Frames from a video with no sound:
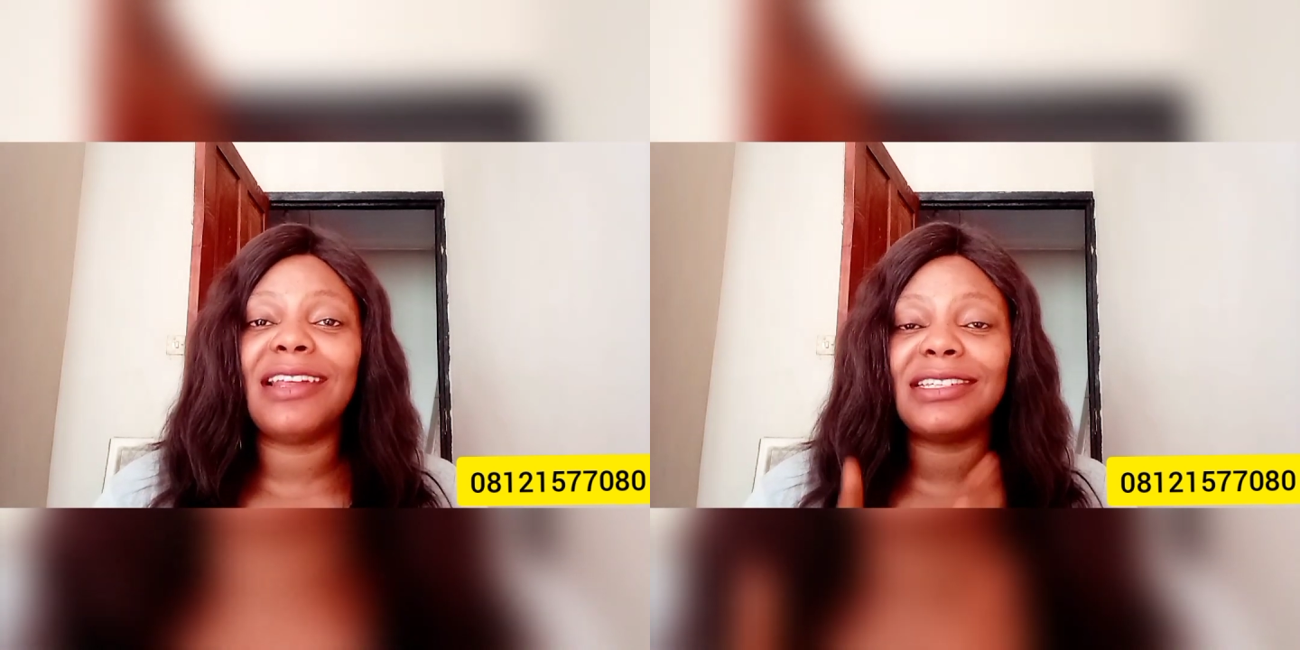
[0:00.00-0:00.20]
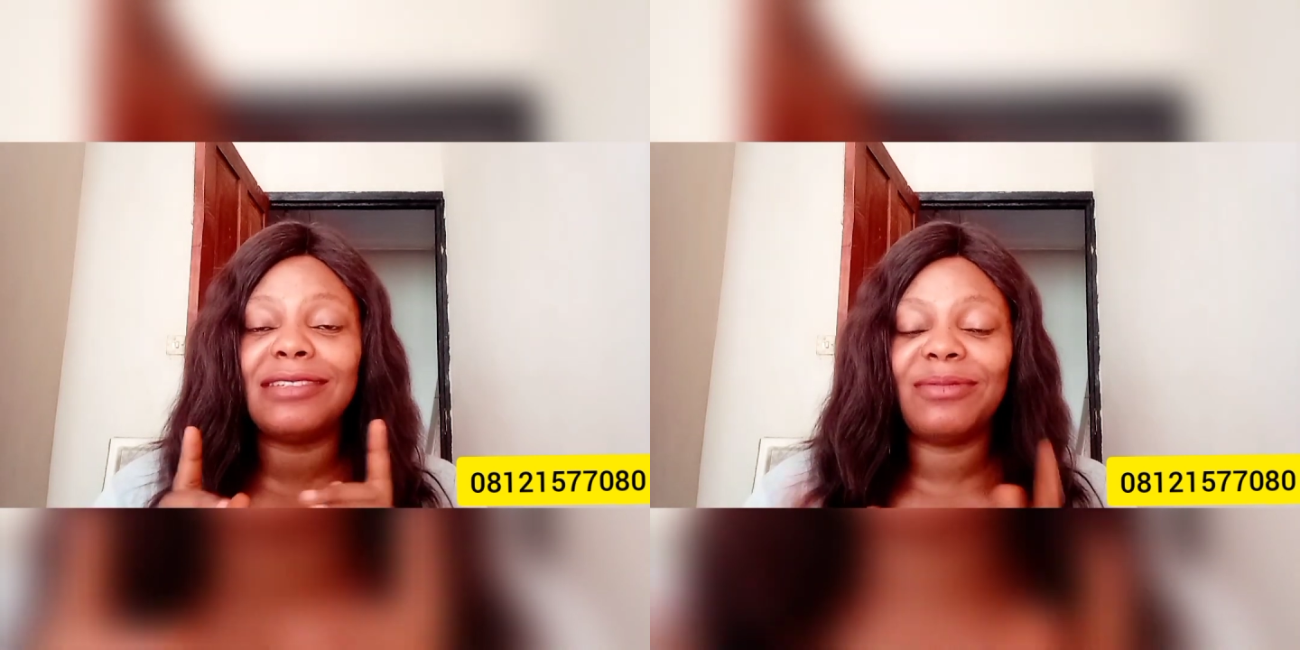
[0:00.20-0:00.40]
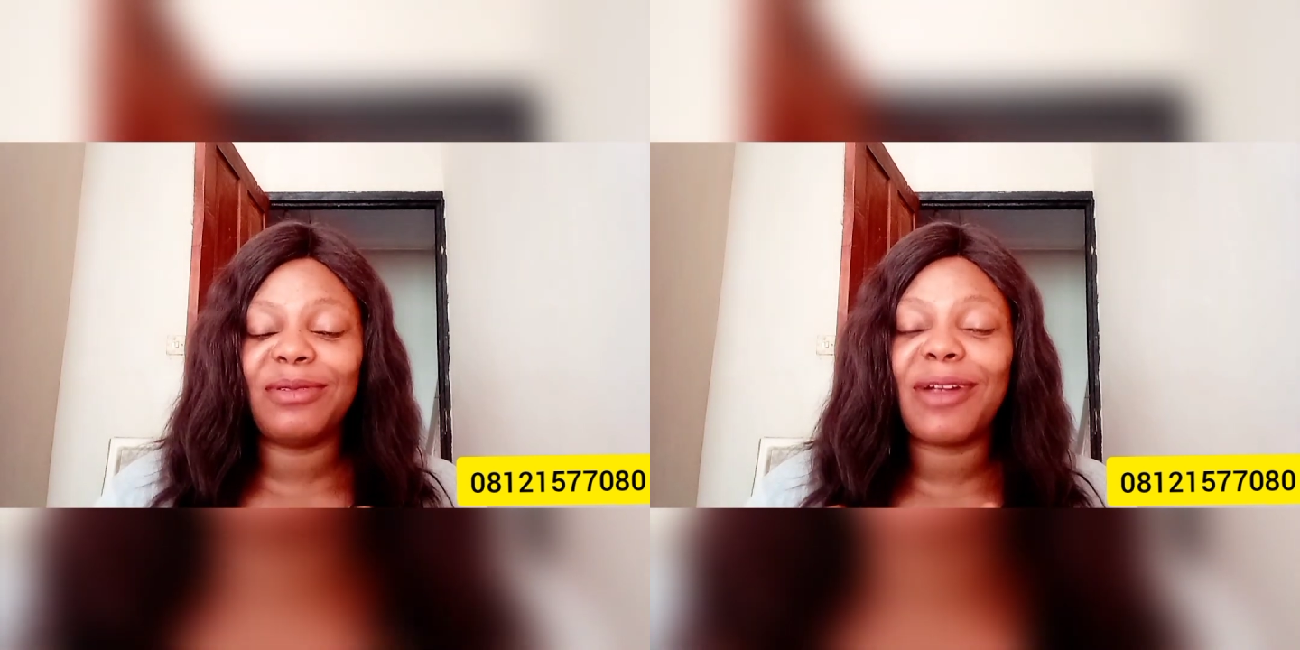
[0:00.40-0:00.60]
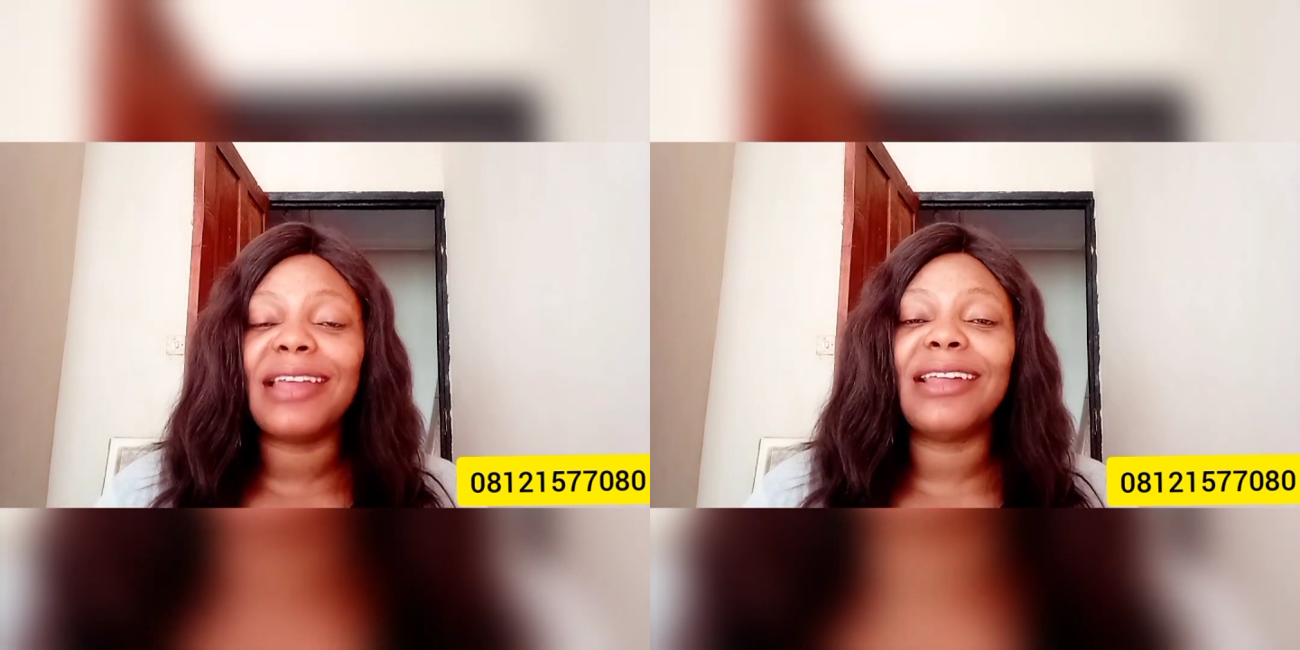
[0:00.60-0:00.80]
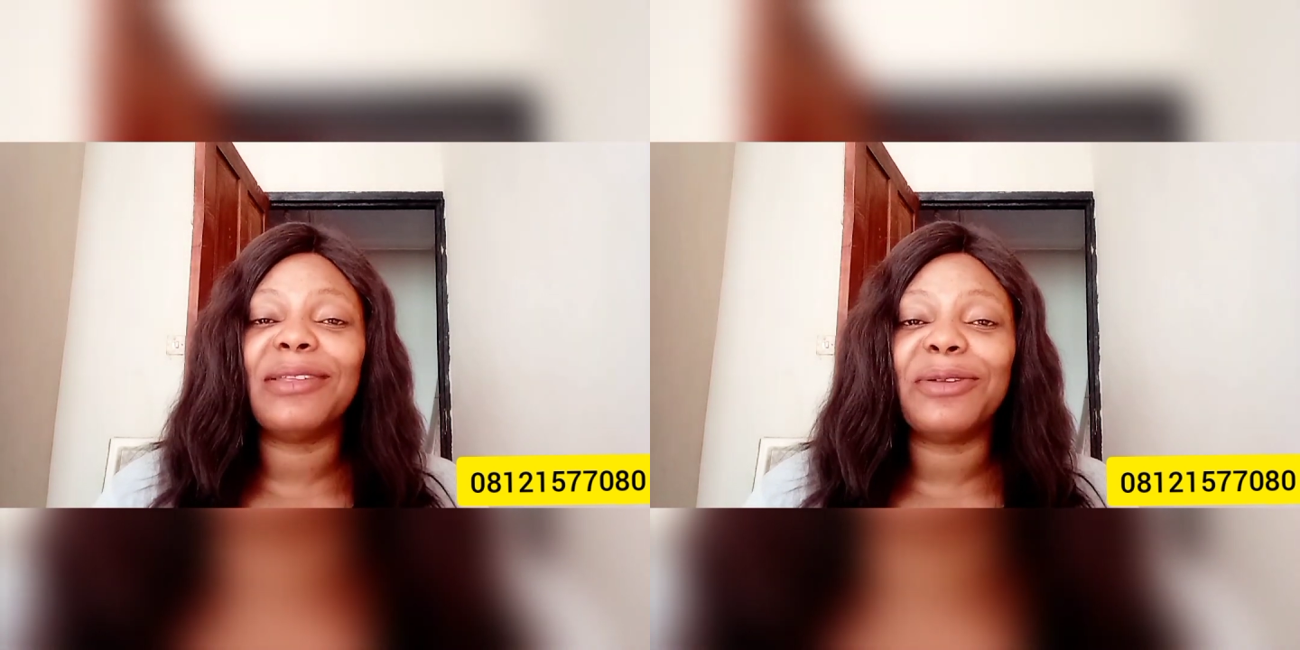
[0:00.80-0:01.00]
let's
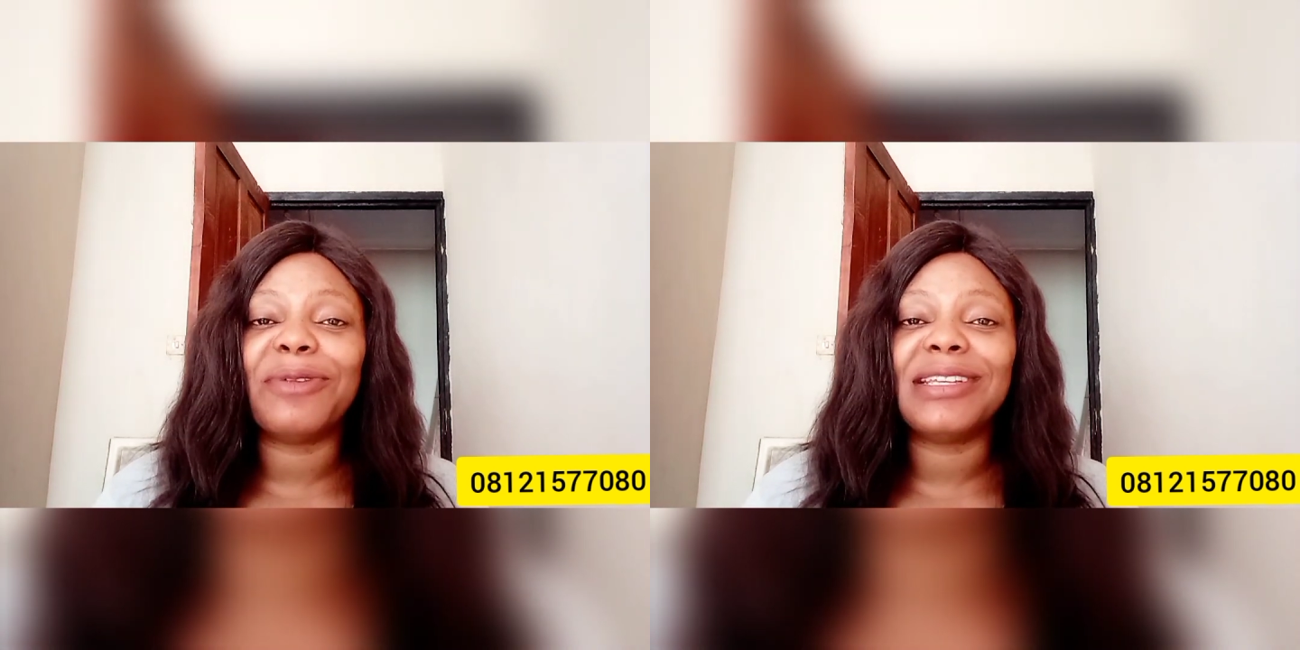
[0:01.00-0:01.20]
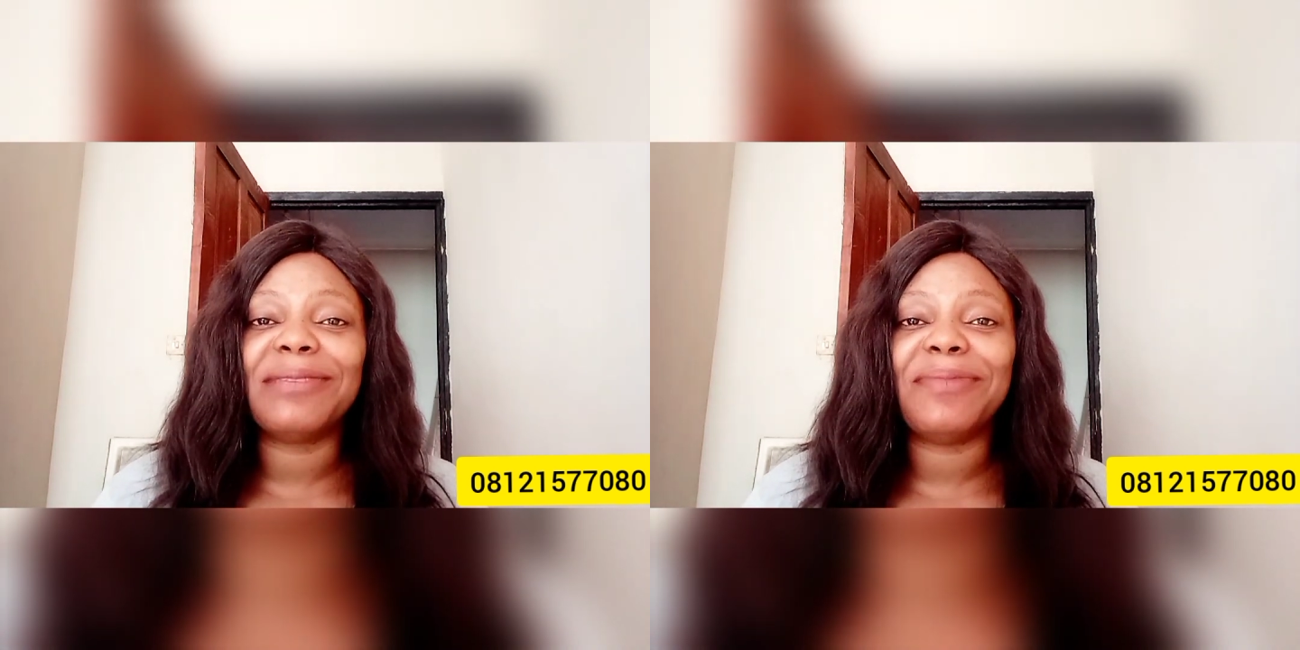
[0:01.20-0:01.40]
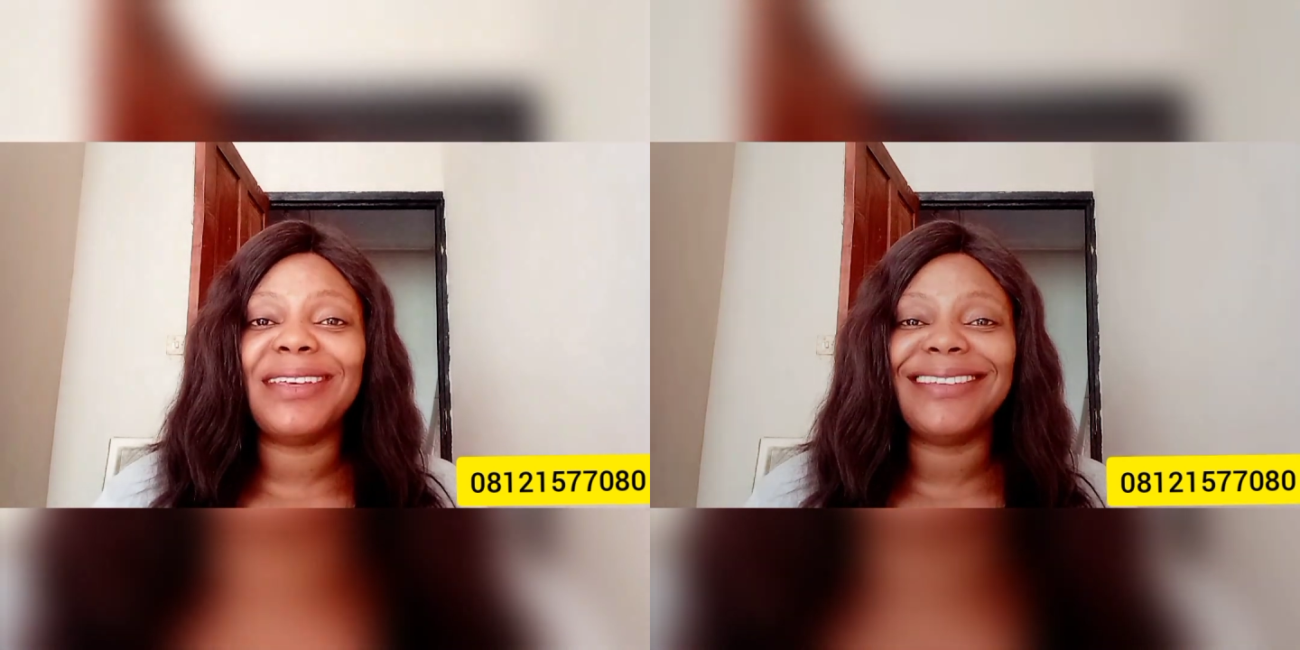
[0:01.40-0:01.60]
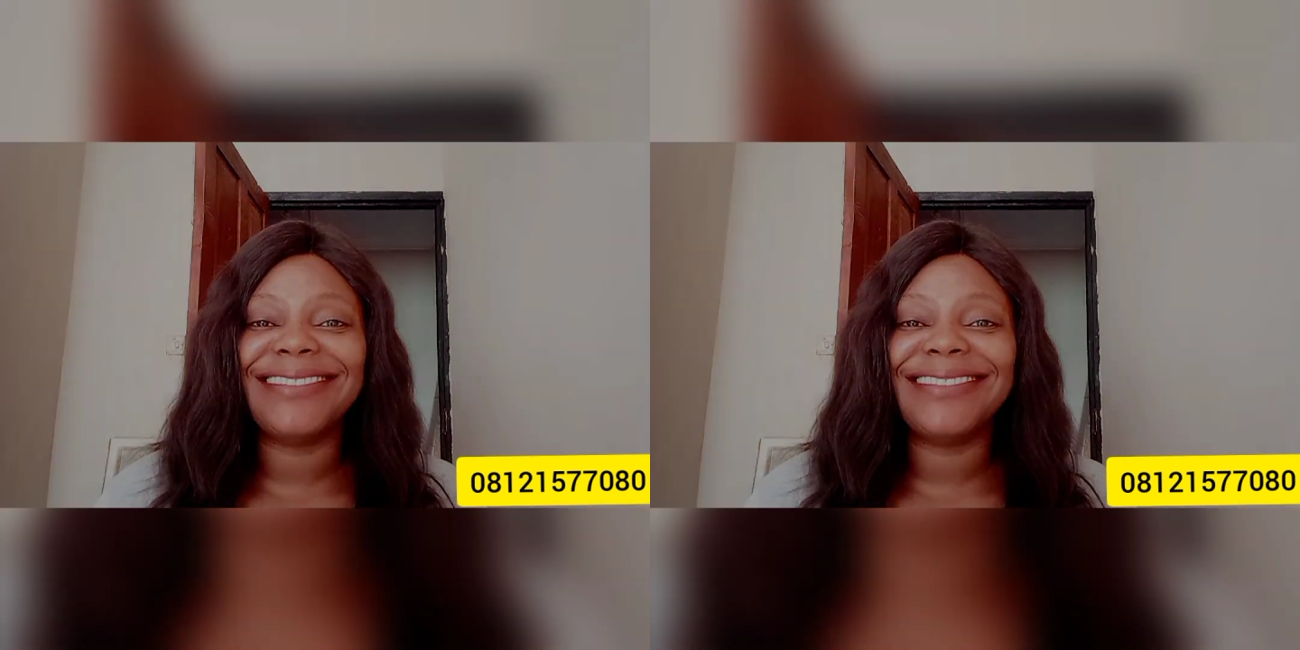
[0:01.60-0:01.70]
write down the recipe.